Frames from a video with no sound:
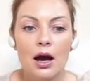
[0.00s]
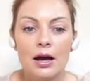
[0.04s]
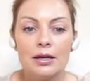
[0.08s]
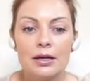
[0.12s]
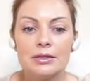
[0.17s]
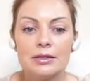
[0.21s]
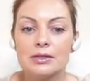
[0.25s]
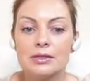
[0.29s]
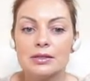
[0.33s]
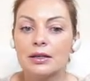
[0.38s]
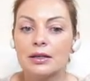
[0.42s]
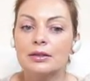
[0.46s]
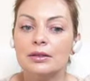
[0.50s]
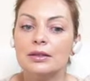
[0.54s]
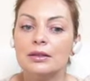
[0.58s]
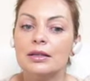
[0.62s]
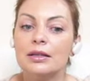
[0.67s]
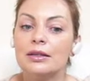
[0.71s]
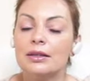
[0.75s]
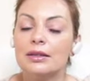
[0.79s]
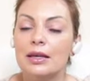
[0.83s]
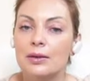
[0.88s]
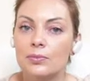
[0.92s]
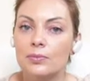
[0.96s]
Uh, it's
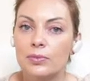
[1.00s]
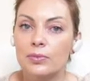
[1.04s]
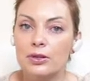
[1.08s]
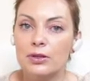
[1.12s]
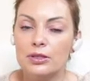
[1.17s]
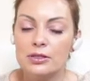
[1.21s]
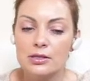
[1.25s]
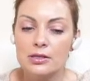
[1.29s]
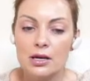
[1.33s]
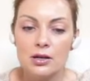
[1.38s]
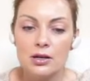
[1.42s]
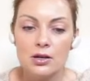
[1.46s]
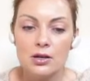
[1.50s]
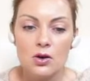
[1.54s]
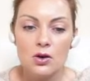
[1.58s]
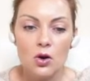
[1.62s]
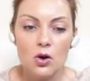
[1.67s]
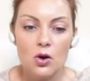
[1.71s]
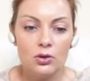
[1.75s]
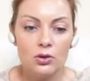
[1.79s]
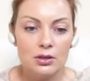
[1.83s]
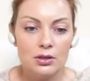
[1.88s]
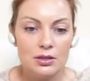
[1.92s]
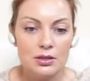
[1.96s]
currently 10%
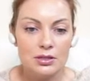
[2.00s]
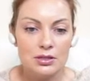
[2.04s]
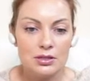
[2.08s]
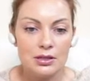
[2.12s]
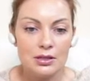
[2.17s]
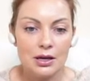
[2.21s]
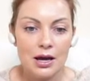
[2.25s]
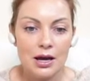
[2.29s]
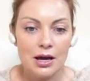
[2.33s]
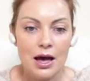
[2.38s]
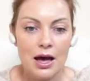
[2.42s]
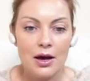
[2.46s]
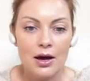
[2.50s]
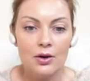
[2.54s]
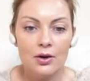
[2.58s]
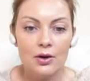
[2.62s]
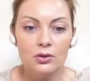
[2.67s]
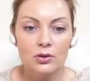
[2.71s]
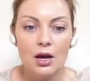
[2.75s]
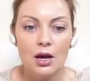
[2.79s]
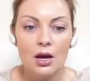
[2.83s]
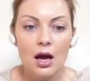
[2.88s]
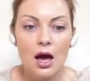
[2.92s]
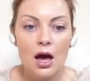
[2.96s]
on
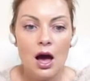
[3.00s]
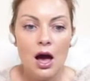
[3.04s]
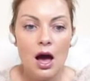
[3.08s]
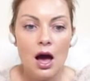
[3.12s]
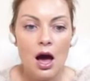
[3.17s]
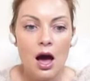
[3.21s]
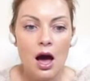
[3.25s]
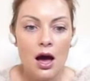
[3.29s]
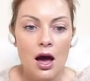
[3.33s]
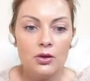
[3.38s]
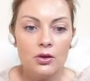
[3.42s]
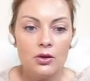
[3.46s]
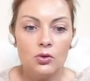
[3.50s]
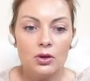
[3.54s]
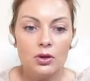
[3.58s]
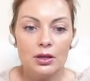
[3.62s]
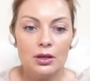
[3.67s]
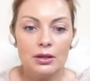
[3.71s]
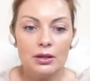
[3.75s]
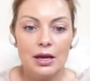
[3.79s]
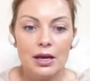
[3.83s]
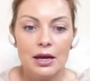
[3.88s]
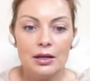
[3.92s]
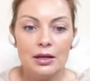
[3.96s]
discount. Uh, you
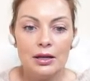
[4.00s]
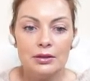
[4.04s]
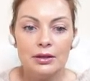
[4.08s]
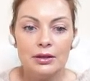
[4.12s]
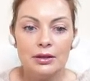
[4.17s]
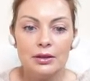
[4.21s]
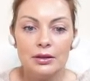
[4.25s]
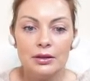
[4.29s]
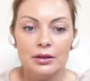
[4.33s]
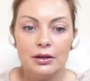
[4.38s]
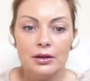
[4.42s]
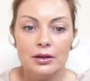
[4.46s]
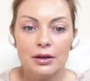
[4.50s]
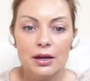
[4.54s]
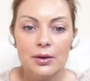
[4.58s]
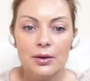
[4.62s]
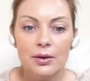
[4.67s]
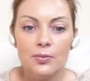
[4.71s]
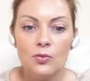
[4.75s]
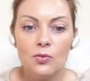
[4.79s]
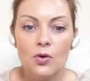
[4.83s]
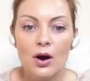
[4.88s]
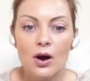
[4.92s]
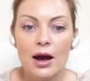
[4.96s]
can get it in
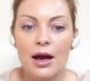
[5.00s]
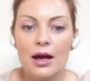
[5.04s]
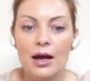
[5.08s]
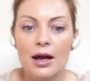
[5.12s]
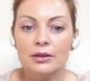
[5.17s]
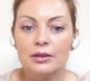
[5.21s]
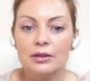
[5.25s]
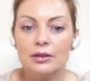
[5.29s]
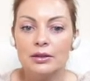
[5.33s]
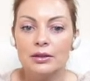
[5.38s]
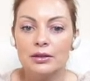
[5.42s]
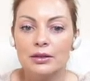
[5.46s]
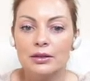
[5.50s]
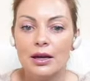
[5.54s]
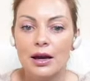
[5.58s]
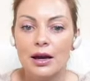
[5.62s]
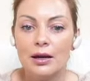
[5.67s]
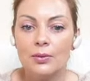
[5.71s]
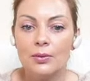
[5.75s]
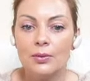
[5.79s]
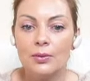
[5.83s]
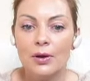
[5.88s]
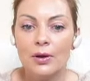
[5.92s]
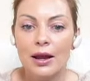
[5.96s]
theme white, in
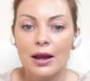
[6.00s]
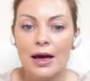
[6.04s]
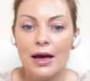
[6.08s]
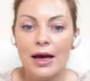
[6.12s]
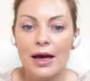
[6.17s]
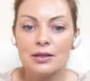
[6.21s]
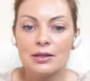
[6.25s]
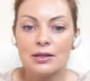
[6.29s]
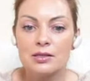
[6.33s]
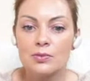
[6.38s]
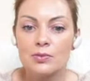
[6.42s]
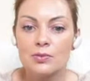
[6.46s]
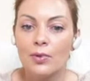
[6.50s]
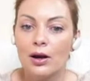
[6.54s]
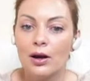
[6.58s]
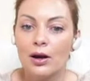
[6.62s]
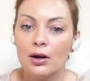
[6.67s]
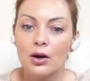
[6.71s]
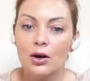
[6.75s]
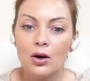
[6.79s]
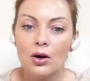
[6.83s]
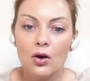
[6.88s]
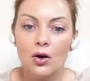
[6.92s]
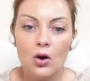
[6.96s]
dark black,
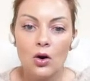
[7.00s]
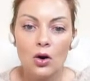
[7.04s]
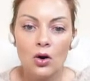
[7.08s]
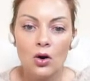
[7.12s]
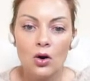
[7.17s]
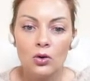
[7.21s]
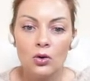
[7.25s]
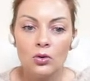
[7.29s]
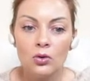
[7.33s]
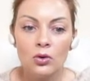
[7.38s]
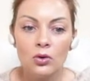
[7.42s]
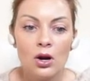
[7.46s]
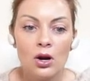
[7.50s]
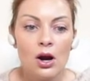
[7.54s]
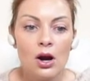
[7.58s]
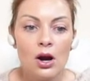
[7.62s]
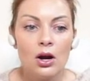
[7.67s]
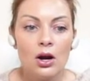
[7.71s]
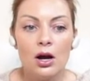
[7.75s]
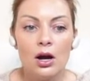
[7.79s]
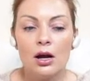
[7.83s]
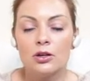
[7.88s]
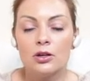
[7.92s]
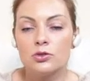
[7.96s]
smart pole.
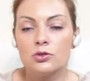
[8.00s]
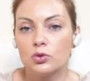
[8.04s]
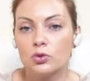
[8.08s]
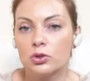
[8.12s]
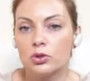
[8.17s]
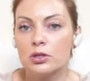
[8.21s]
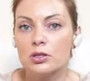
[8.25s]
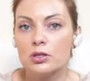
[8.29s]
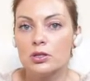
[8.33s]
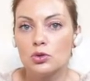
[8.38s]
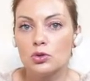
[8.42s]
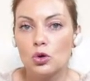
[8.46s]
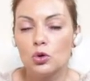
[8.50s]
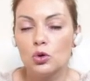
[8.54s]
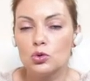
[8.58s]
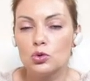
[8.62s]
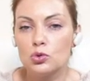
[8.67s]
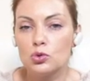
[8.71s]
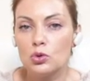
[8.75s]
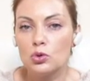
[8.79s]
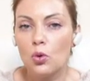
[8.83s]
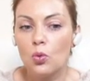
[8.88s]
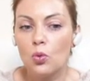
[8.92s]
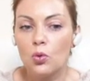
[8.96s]
Uh, so this
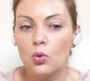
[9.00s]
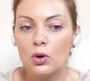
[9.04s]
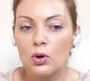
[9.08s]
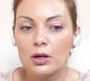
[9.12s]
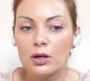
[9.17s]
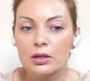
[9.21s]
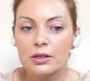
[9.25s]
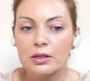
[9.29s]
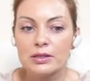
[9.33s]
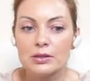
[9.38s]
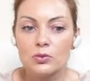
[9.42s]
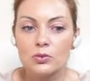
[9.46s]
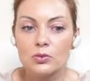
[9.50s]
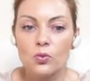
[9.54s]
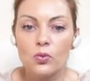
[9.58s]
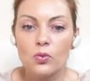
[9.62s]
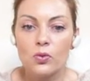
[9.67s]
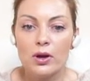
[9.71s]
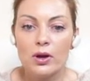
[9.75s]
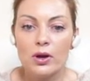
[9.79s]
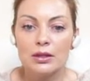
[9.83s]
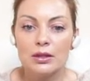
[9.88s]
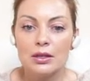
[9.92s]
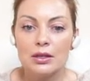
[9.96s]
also works
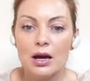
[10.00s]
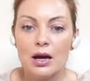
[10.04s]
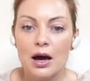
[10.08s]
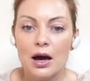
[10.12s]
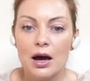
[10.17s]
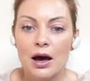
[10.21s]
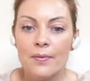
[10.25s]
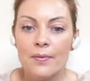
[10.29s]
with